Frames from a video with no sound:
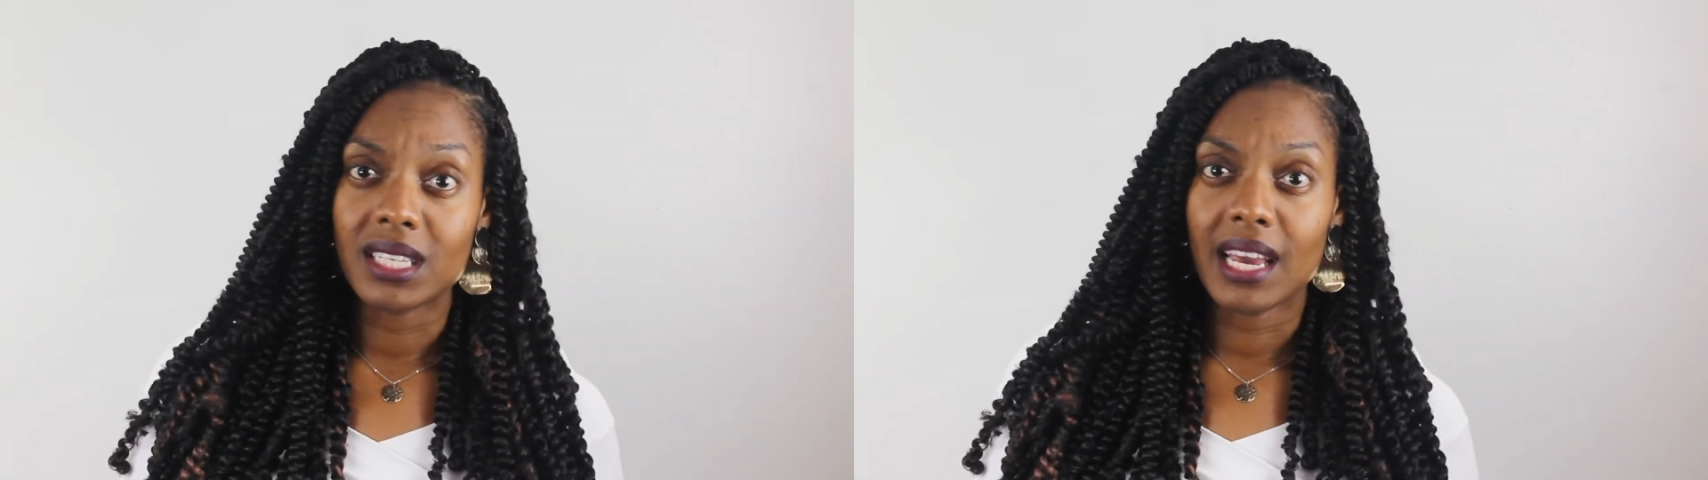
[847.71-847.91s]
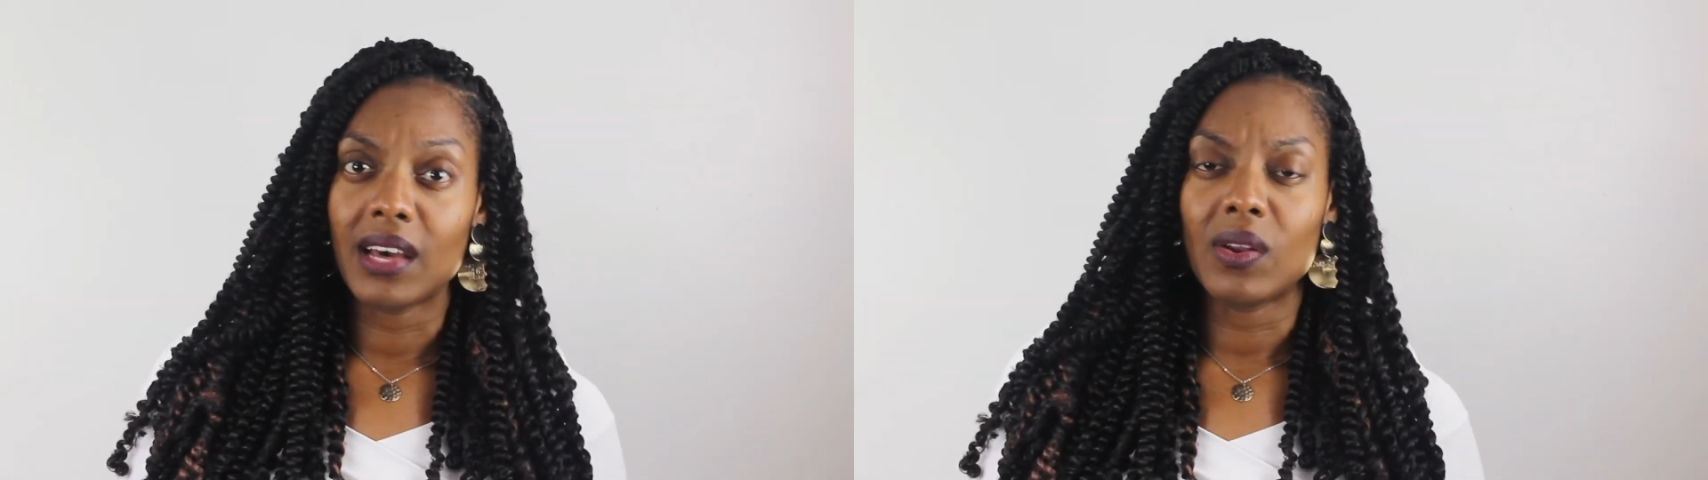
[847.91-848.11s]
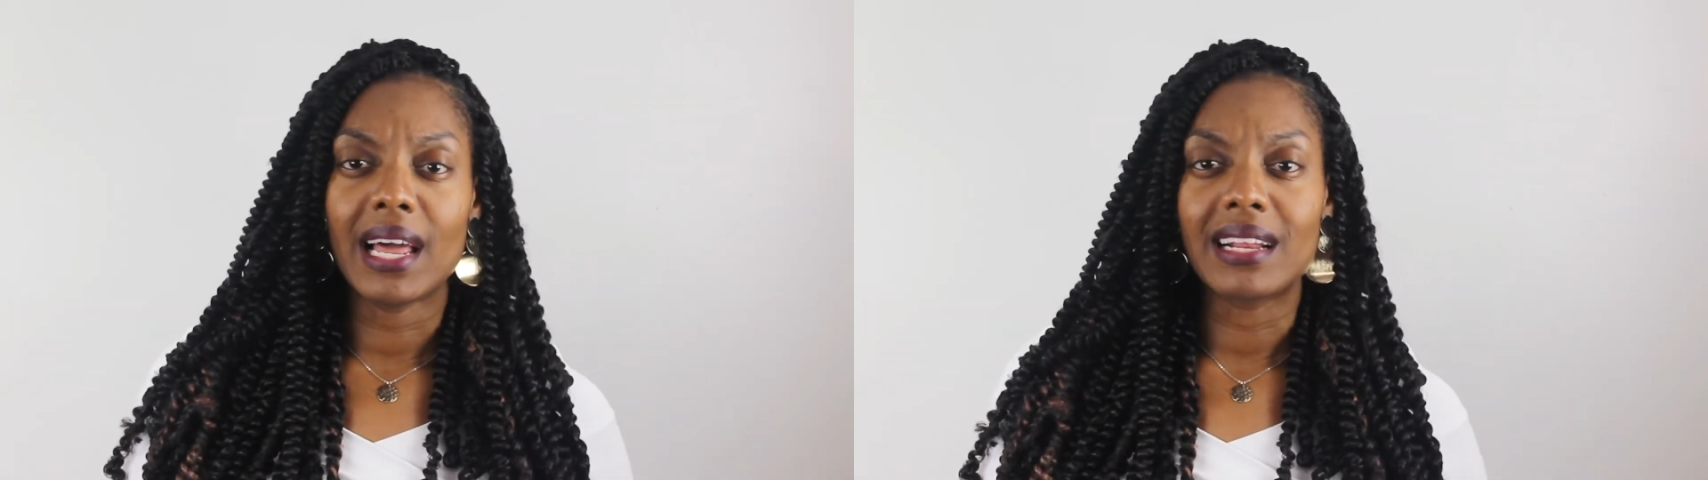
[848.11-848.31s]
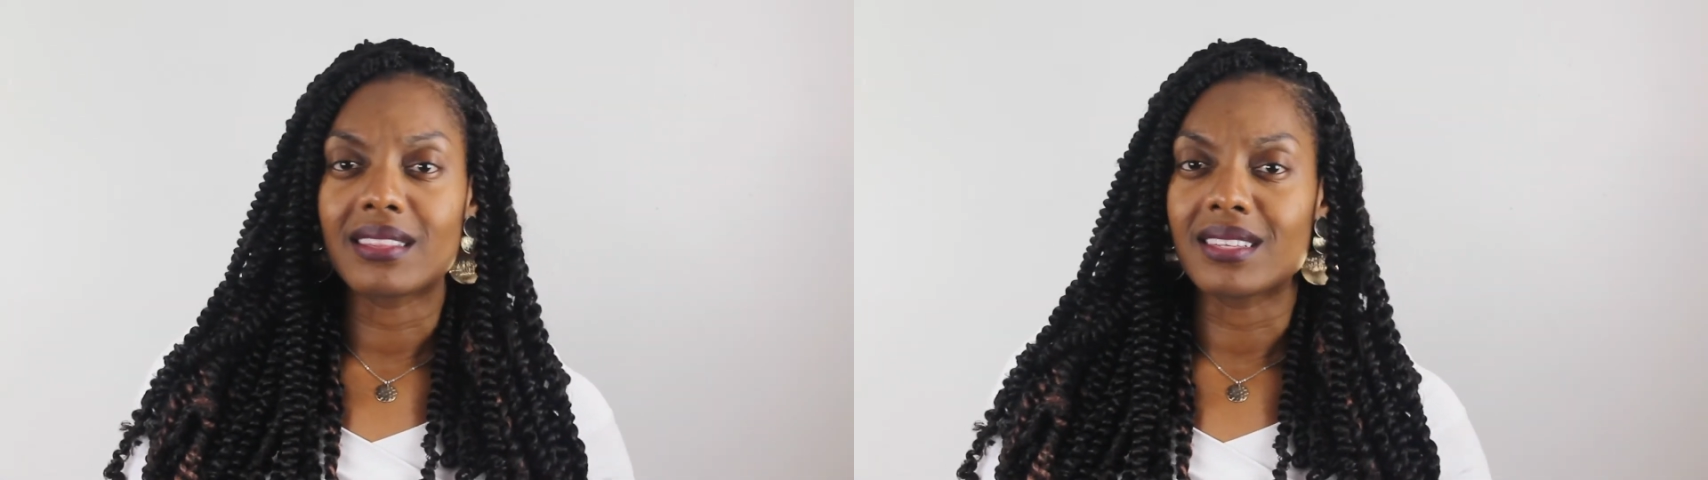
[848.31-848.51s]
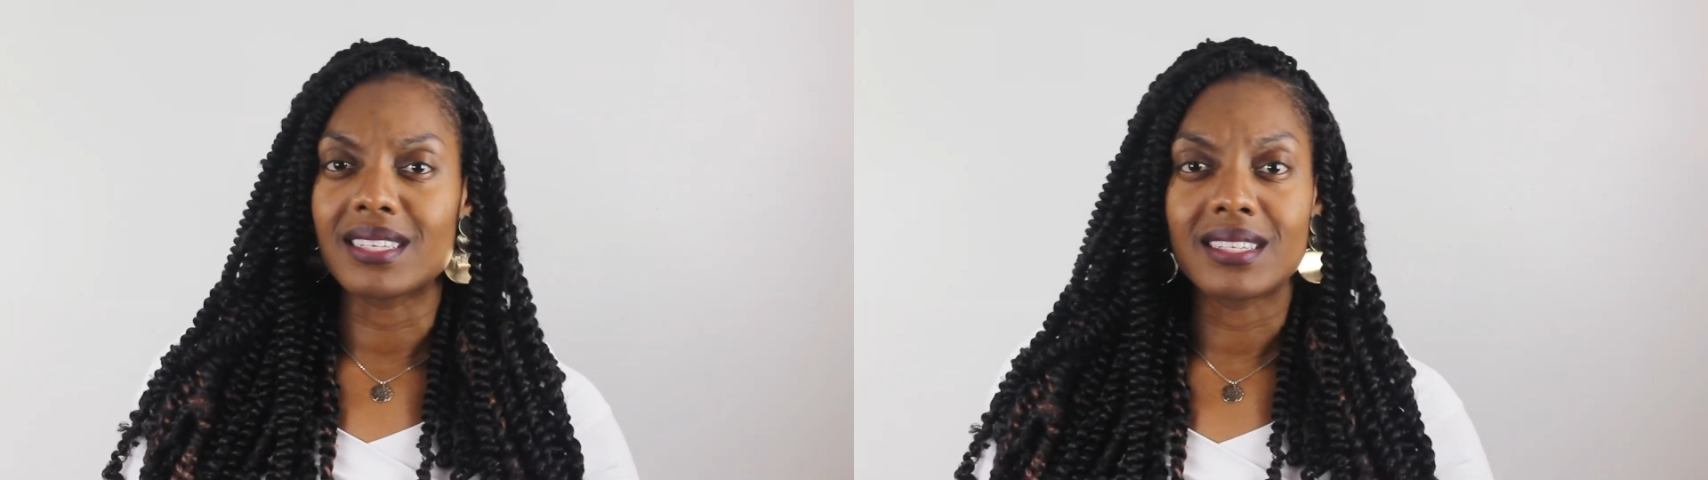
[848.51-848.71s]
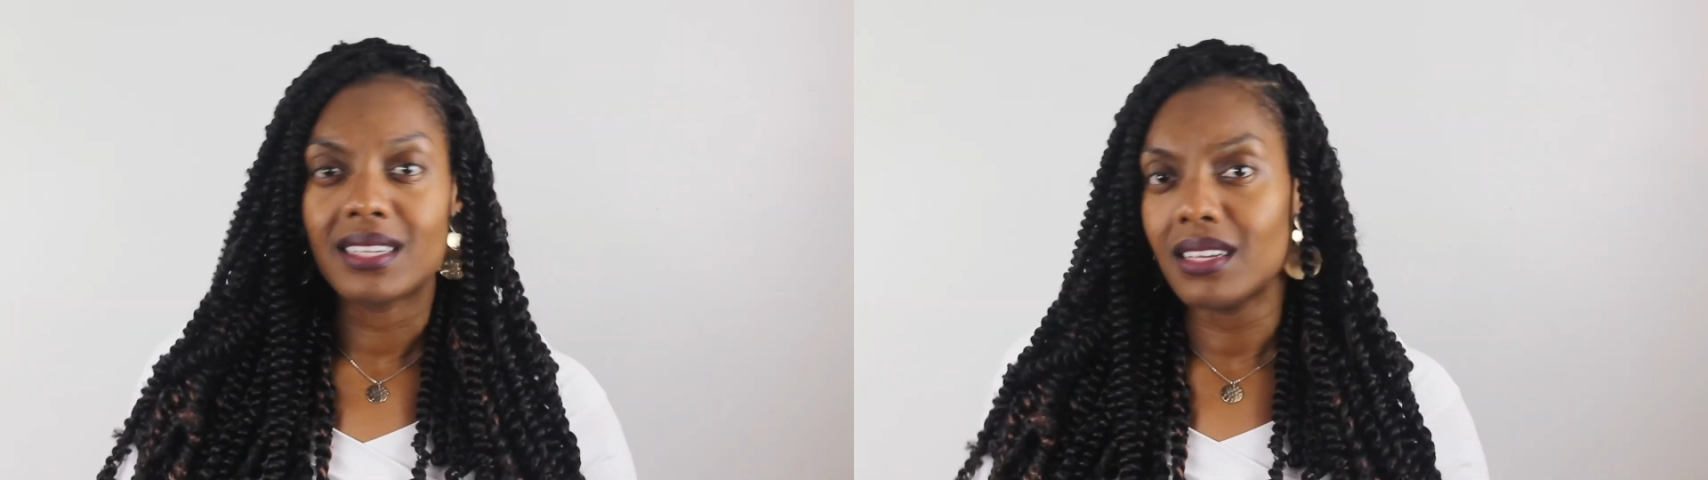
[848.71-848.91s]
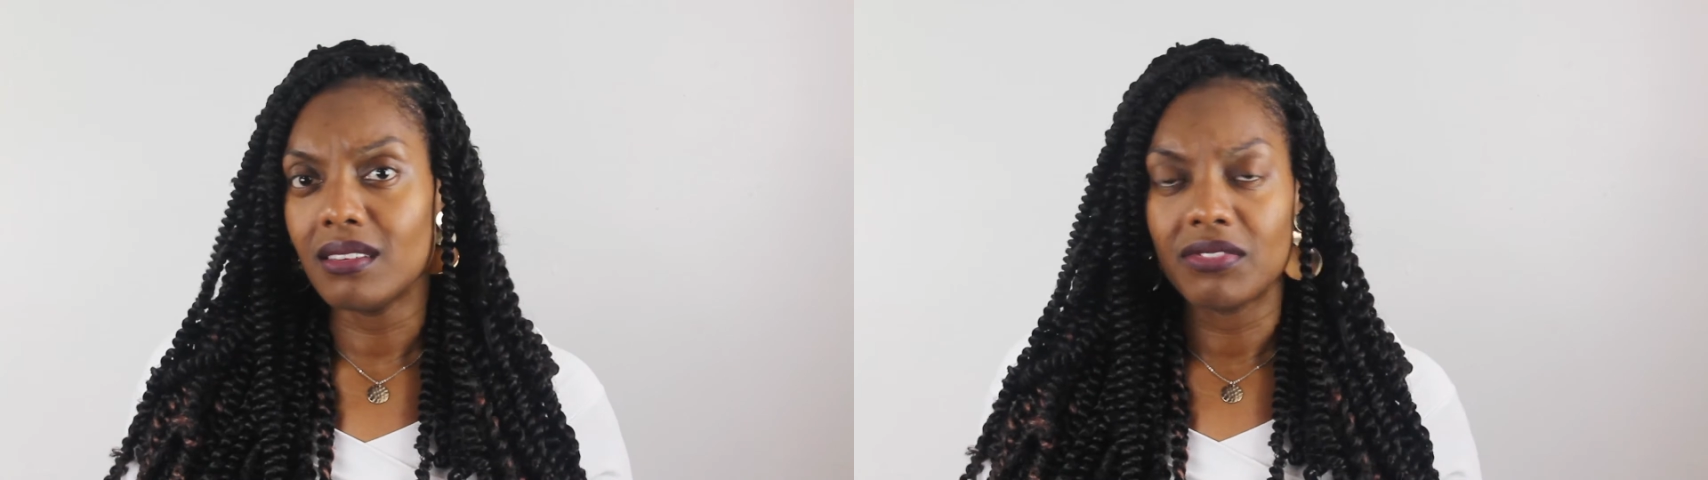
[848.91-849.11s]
town, like the city,